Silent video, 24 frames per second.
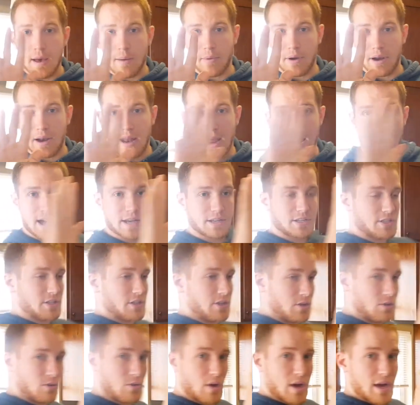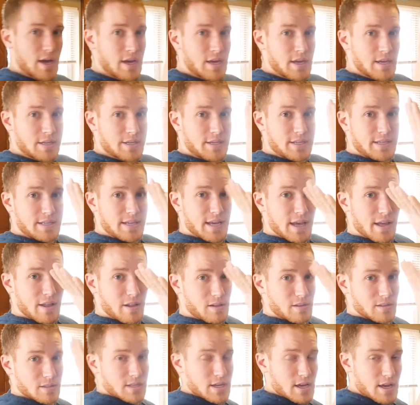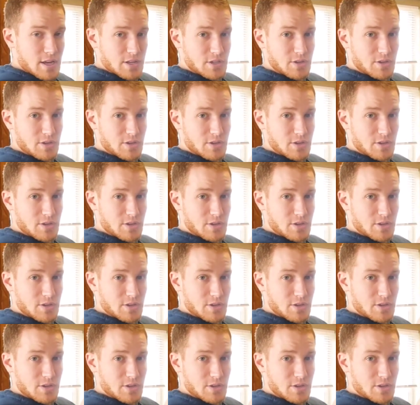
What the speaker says: but it has to tilt.